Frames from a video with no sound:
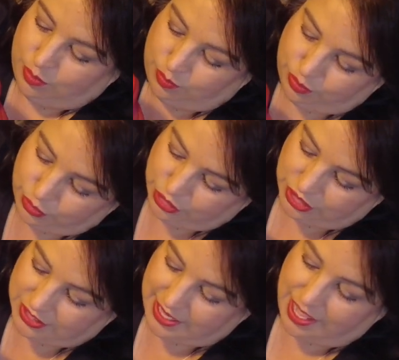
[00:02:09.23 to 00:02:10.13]
push
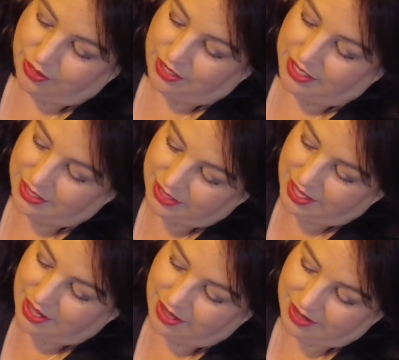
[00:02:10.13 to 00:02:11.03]
it down in
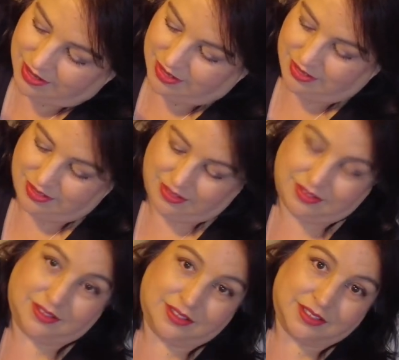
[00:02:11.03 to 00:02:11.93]
there.
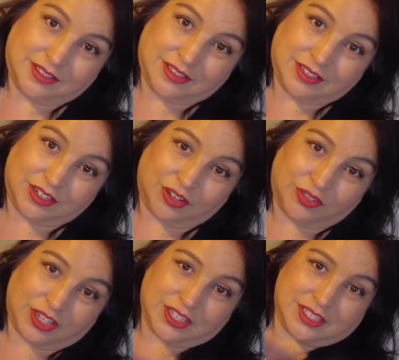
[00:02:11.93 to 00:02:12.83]
I don't know if
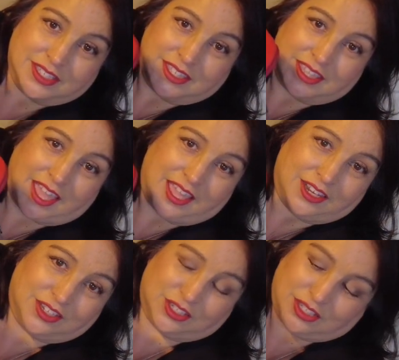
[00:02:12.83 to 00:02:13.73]
you can see that.
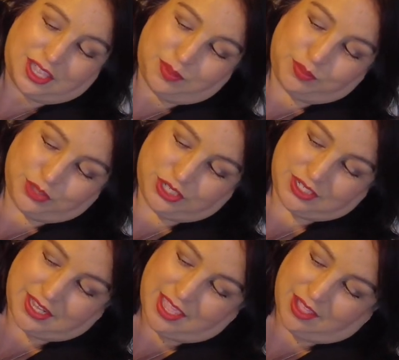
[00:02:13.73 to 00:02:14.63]
You just kind of push
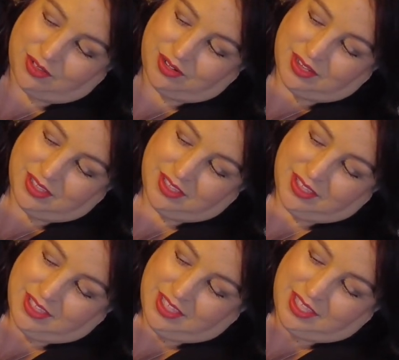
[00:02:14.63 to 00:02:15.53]
it down
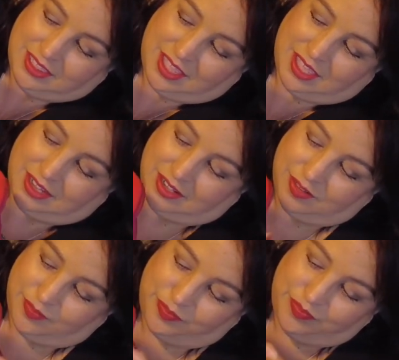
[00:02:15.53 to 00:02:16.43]
and then
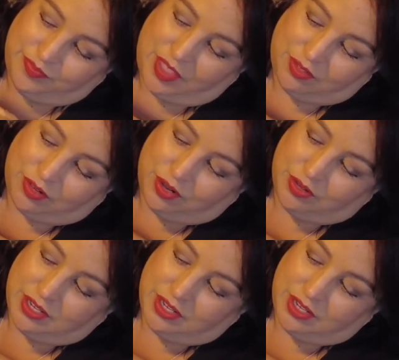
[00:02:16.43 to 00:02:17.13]
Velcro it